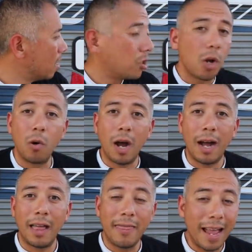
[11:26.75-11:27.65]
So
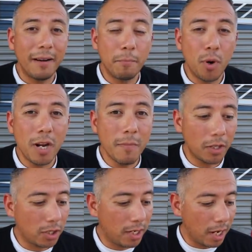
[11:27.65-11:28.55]
that pretty
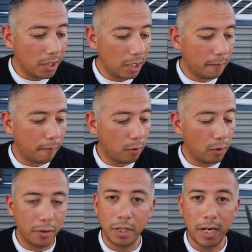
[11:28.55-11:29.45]
much does it
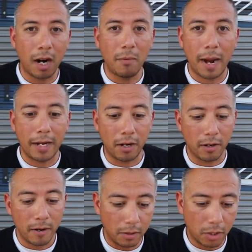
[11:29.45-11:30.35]
for the
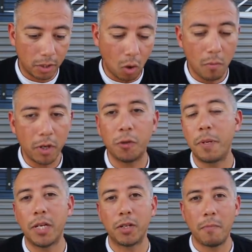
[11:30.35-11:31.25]
TireMinder. So much
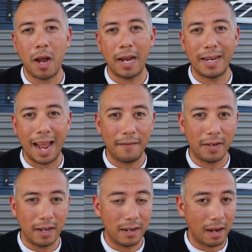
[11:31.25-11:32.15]
peace of mind
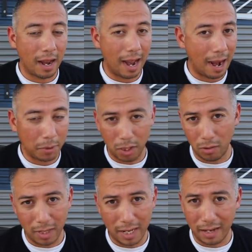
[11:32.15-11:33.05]
having it.
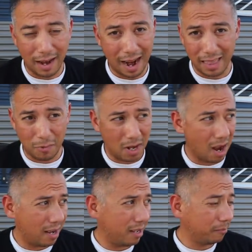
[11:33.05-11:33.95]
Absolutely glad that we
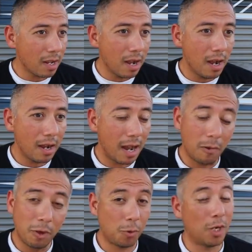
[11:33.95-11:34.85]
got it.
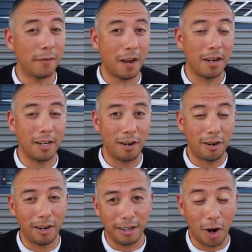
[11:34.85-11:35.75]
I wish we could have gotten
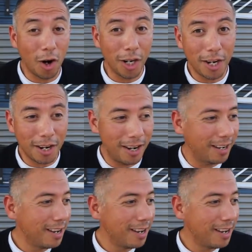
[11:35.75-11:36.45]
it earlier,